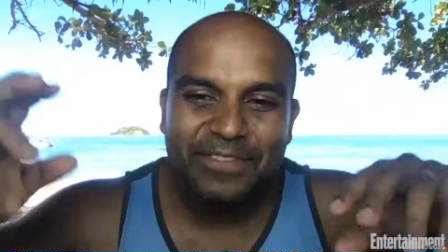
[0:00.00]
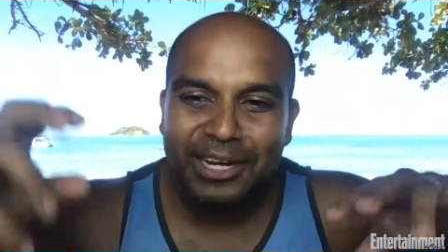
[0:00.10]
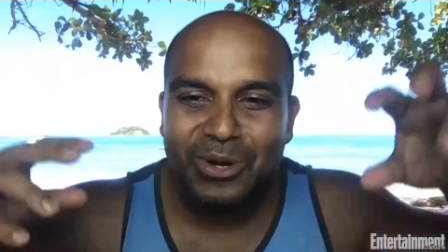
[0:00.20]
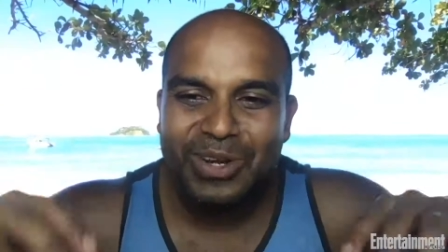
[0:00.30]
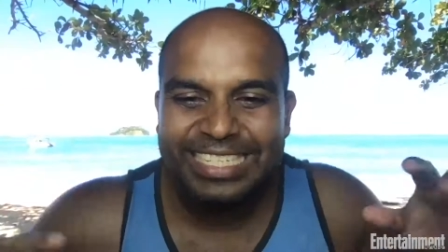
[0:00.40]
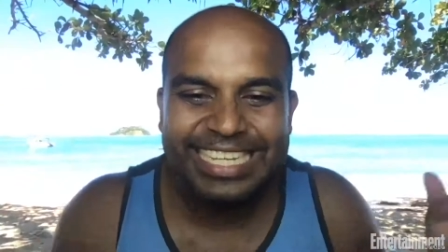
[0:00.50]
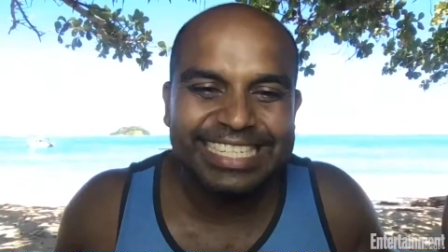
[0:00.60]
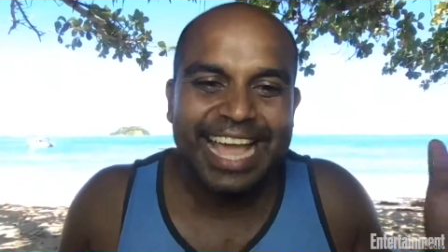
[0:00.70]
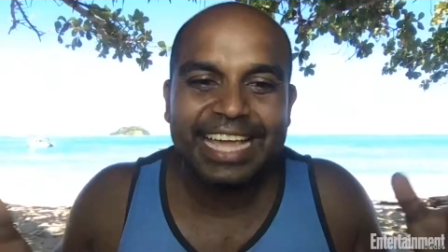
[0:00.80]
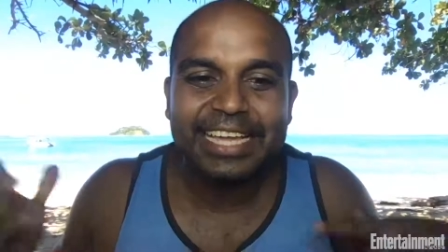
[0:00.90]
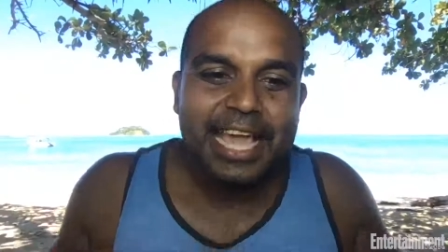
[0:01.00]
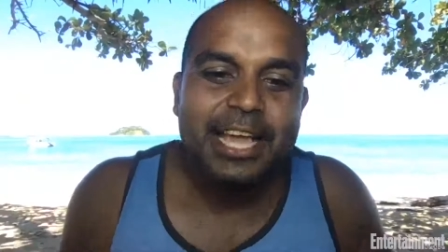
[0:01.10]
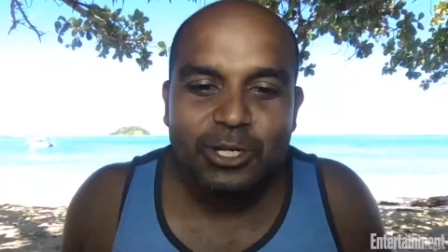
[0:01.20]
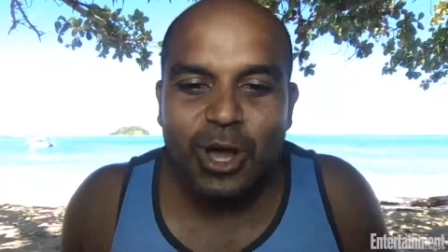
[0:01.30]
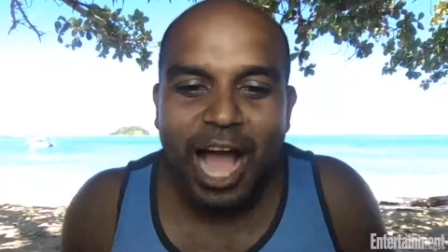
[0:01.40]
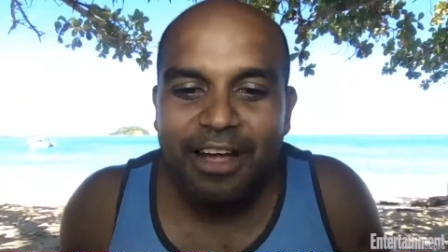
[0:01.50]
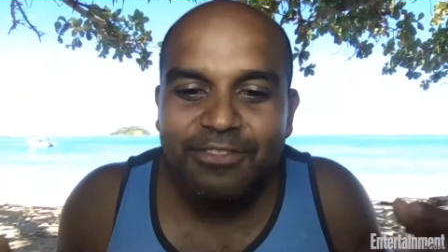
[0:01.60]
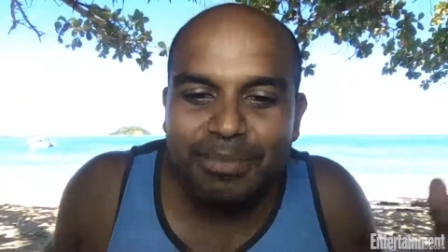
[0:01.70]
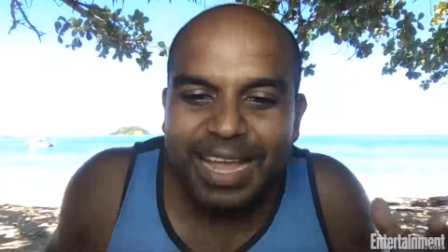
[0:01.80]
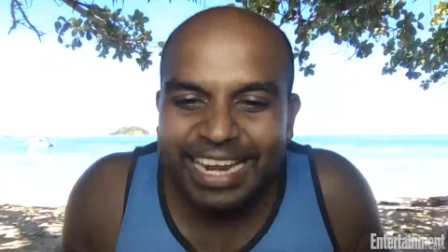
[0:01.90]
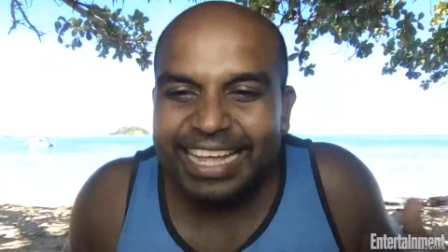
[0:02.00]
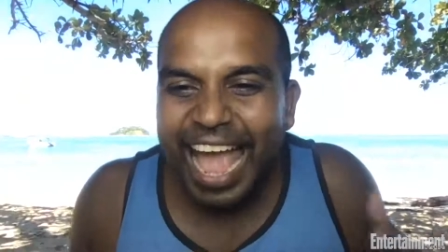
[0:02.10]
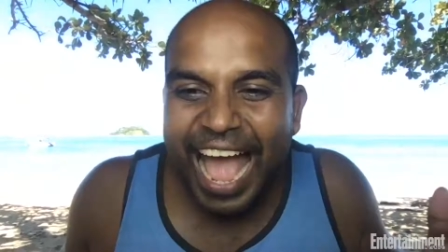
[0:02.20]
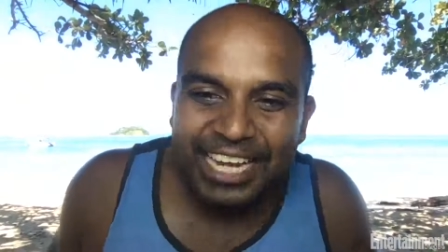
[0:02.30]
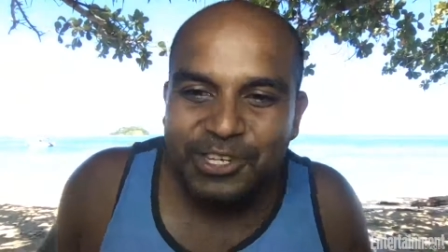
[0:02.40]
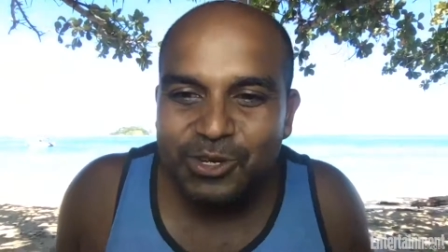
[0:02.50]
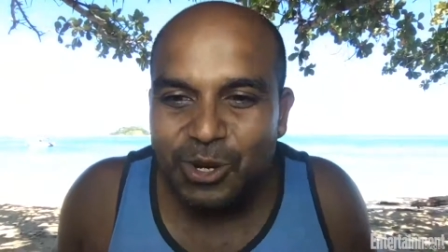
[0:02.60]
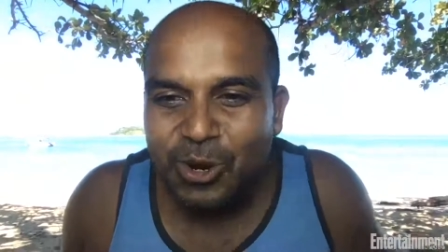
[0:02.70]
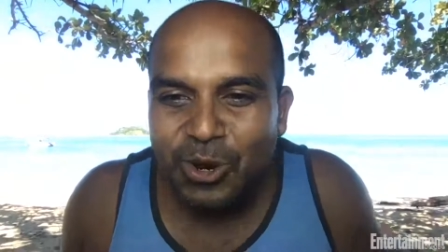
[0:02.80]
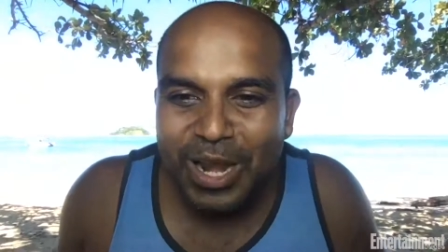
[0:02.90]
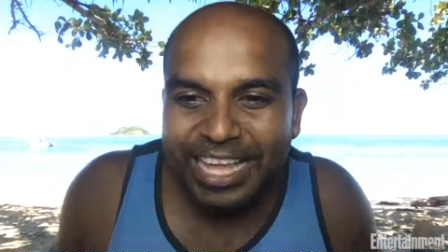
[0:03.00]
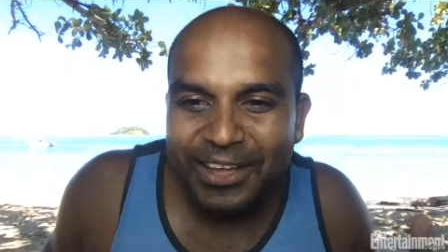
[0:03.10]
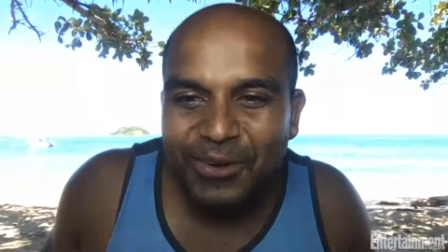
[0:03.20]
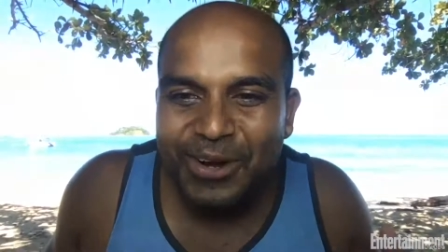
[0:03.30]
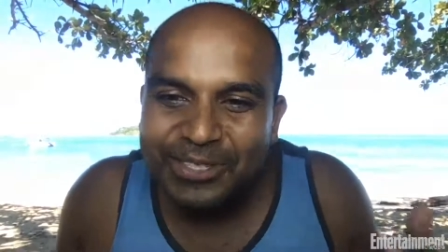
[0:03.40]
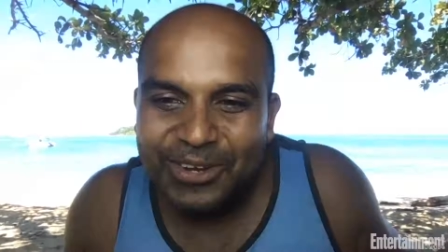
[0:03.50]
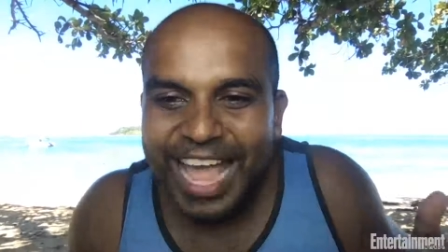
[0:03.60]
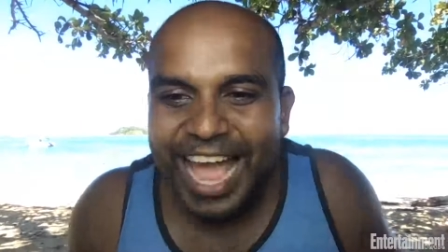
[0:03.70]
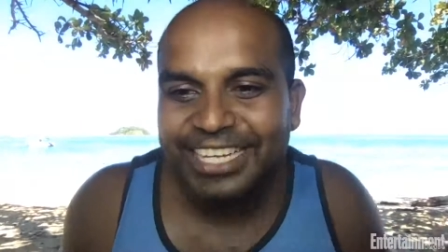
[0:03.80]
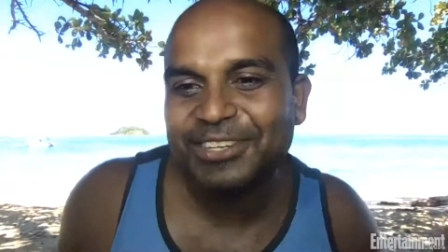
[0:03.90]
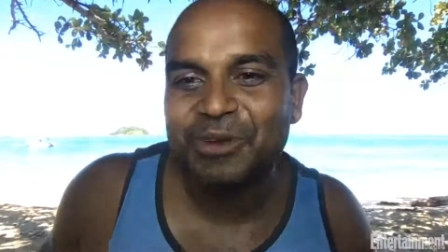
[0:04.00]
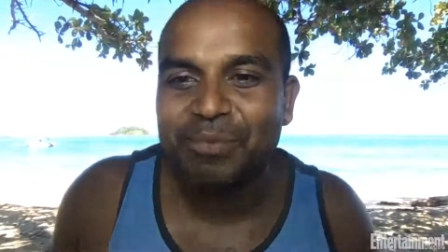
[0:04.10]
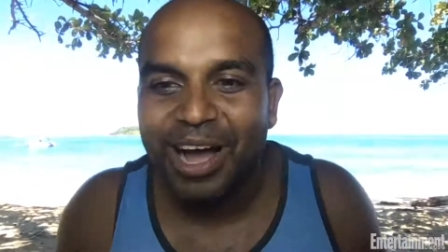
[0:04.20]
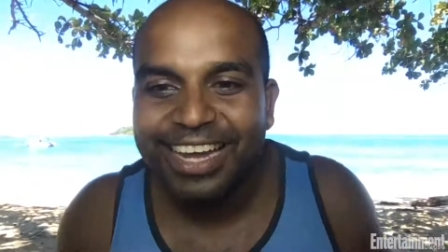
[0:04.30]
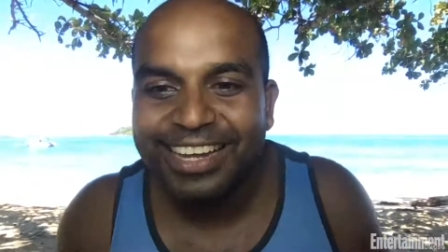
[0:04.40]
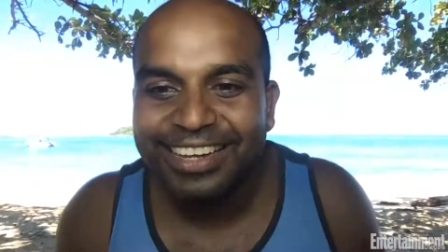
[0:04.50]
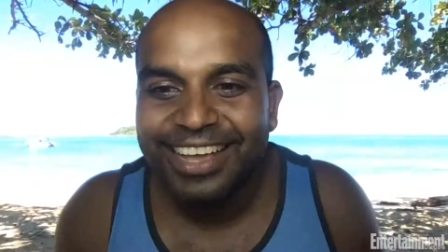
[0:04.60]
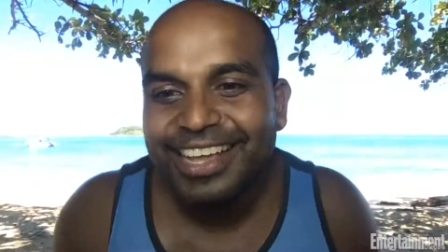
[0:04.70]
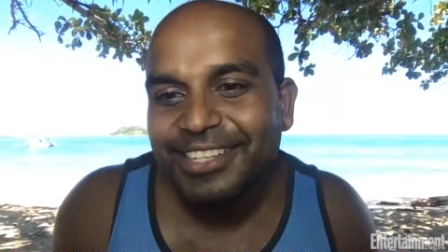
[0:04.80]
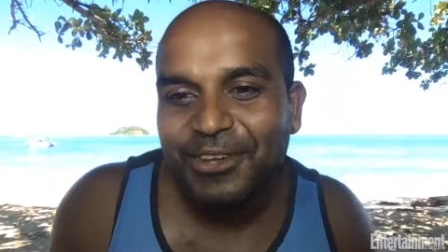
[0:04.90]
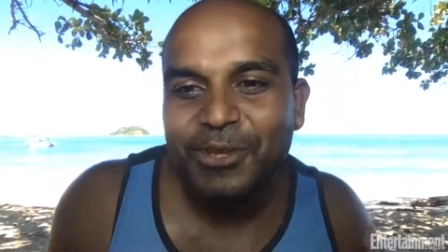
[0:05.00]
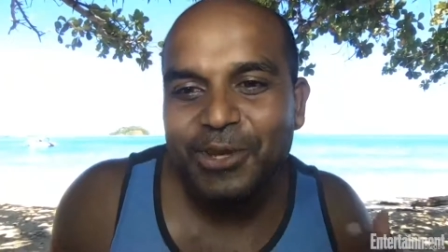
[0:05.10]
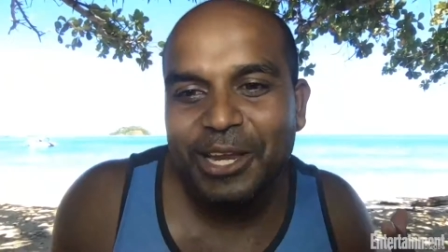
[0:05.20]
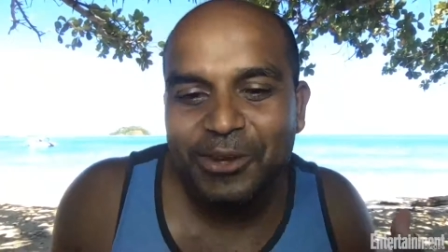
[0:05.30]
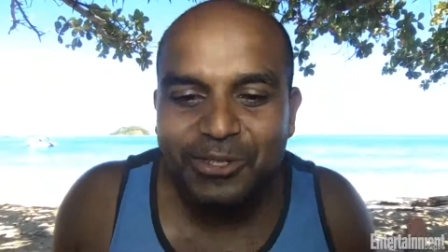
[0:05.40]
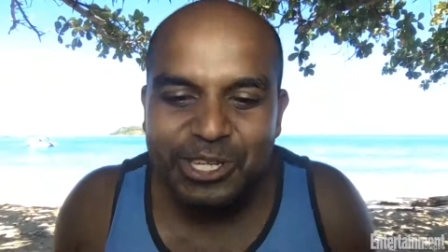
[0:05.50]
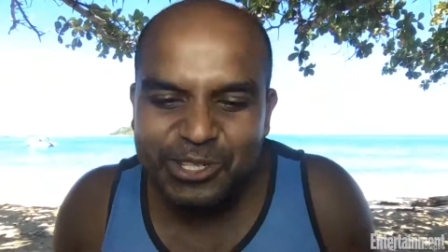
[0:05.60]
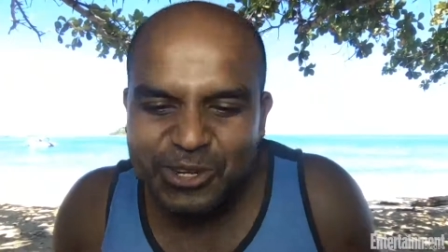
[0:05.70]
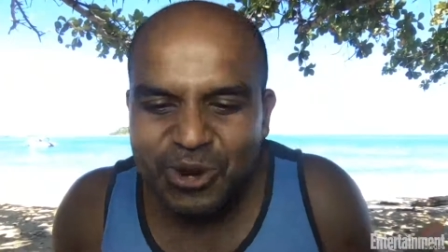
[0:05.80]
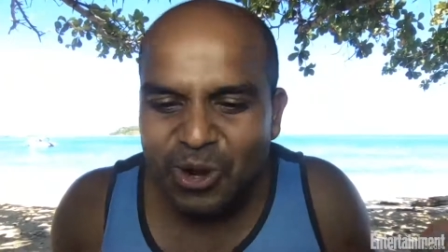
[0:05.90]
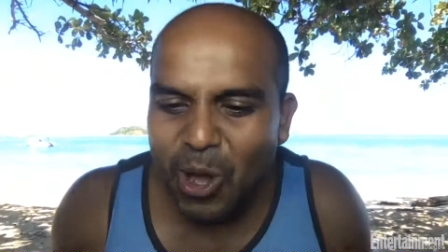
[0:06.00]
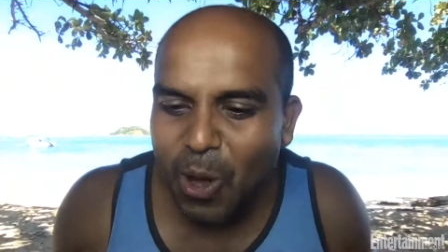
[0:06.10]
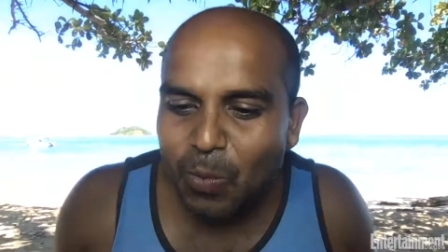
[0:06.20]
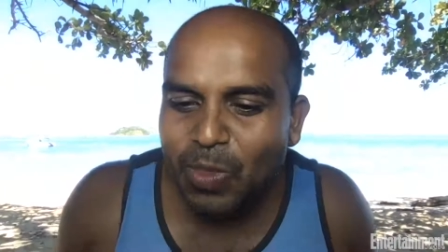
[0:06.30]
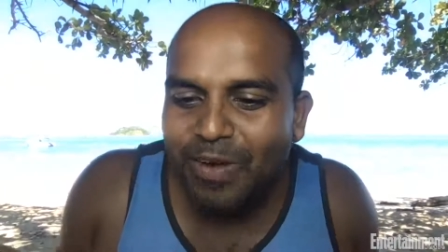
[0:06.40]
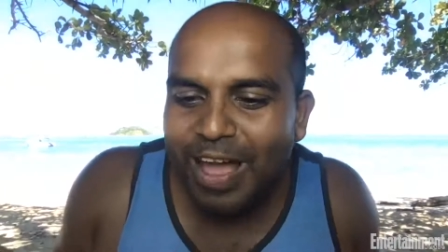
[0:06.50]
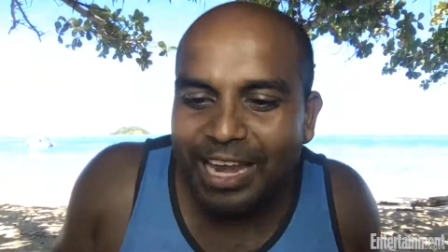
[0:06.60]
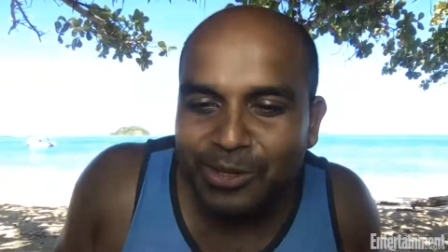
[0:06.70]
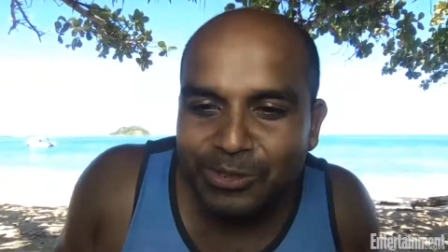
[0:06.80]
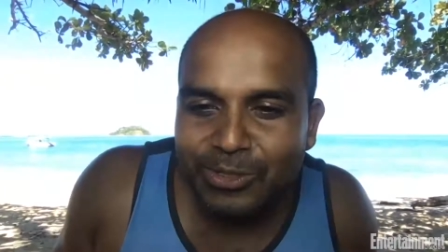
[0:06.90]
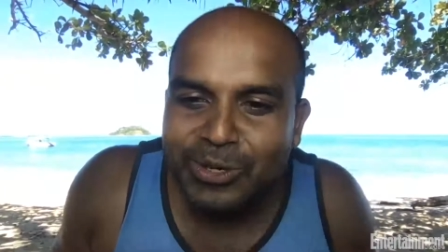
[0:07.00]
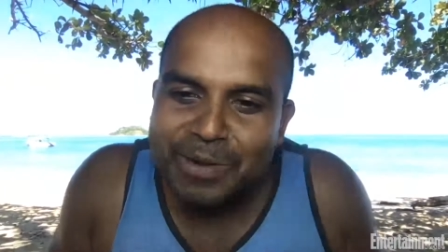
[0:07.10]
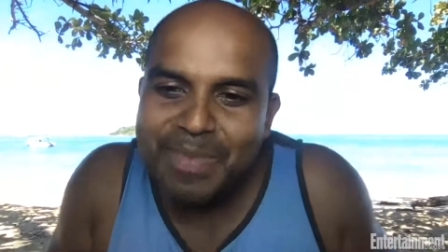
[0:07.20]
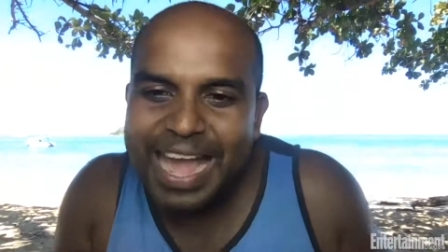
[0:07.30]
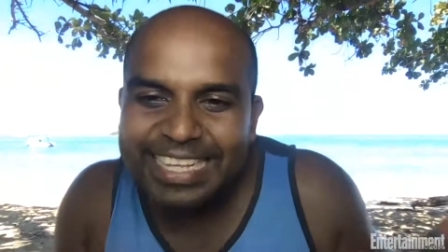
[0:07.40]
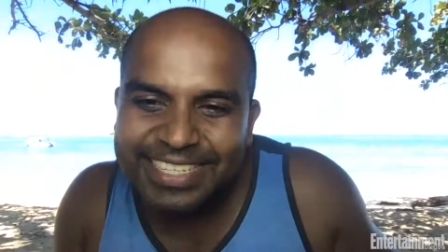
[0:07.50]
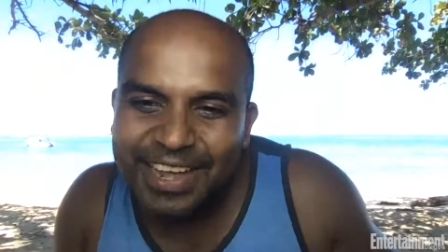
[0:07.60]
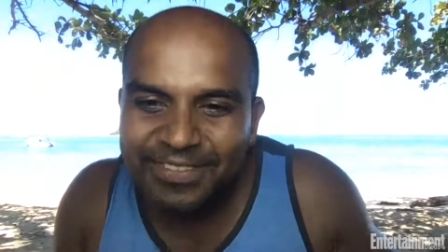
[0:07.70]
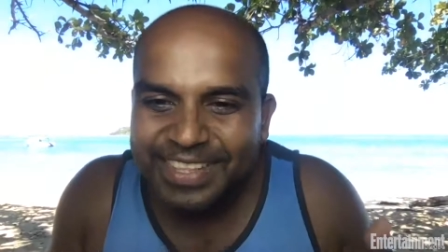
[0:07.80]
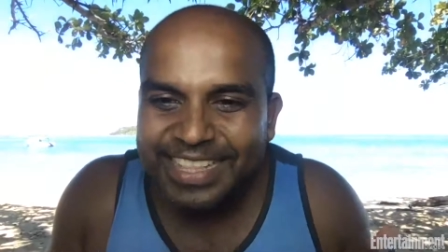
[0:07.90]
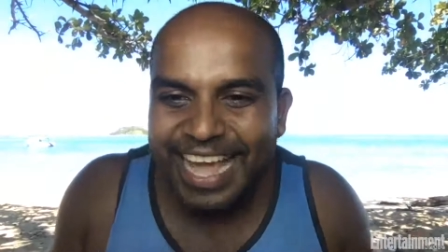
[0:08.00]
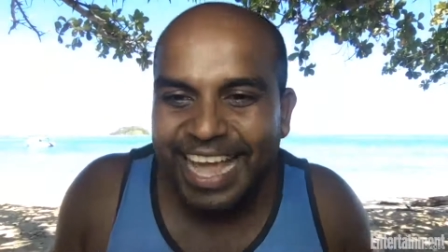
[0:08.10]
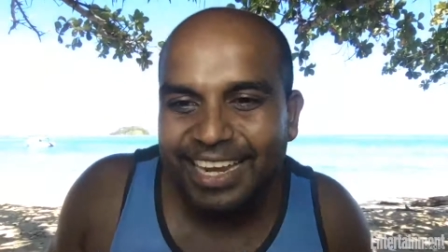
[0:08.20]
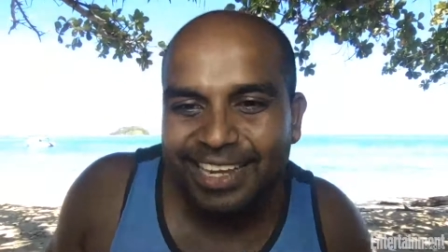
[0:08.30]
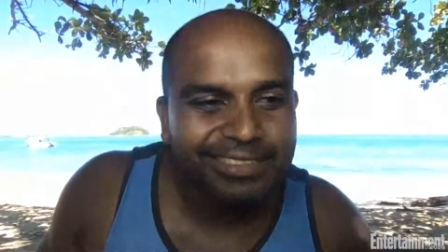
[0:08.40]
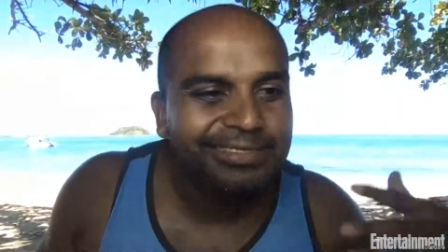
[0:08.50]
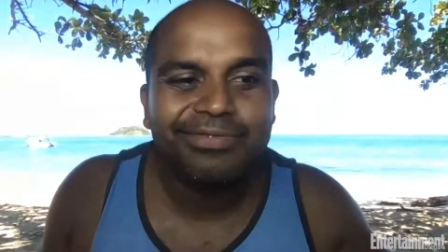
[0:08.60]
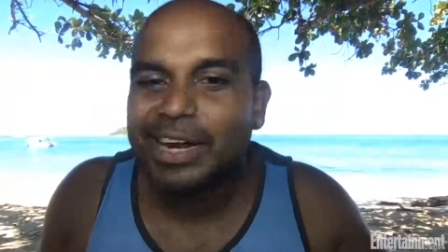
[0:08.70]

fire tokens. It's like to have some kind of cash in your, or like a coins or cash in your pocket. So you can use it. You don't know the value. You can buy stuff in the island,